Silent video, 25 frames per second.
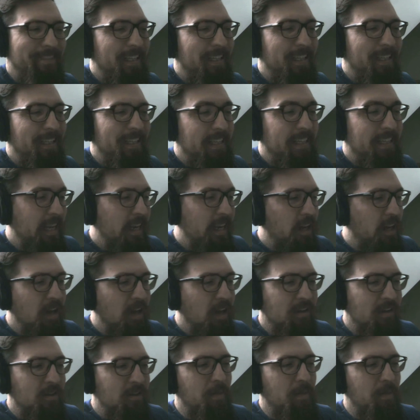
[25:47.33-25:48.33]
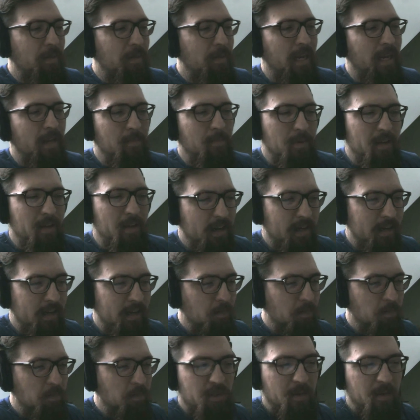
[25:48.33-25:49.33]
GitHub
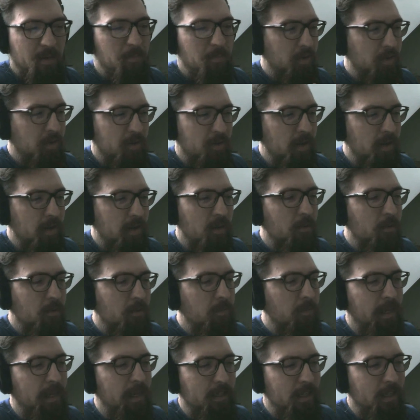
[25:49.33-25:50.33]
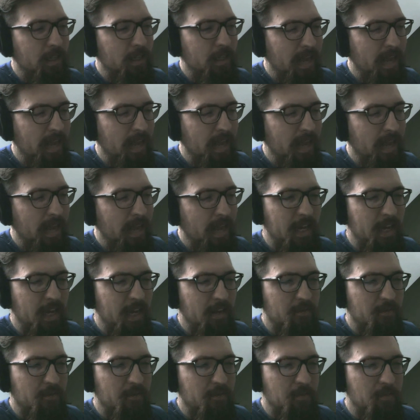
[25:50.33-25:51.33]
API something or another, and I actually
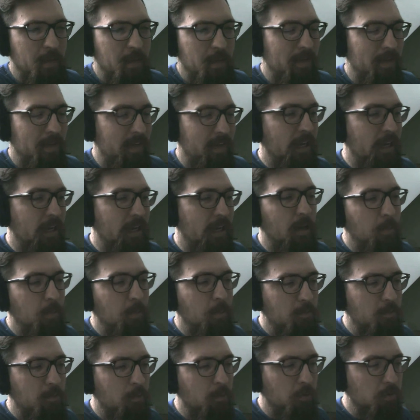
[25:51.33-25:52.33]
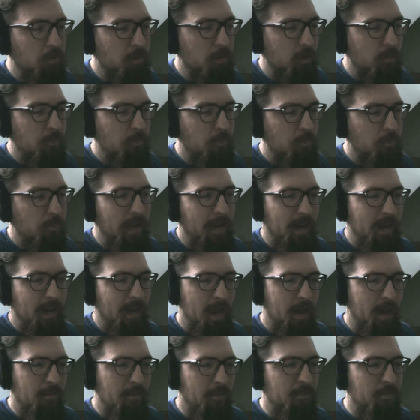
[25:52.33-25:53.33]
have maybe a GitHub folder,
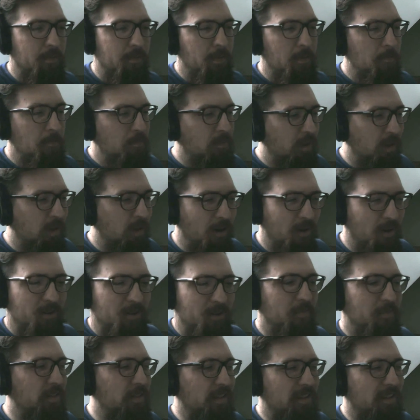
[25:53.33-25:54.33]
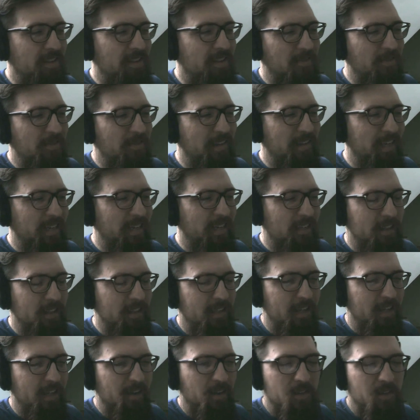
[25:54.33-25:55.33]
and I have all of the stuff I need
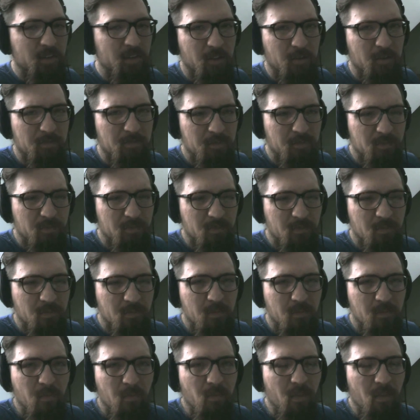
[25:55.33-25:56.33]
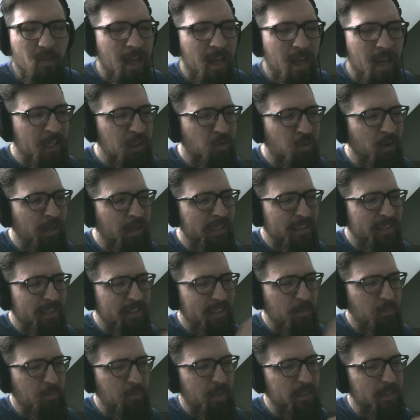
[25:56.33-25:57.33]
in there. So I tried to
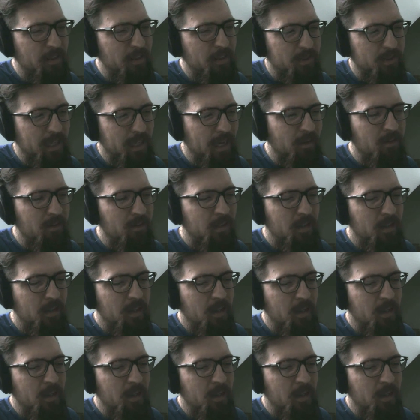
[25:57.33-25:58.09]
separate those out. Yeah.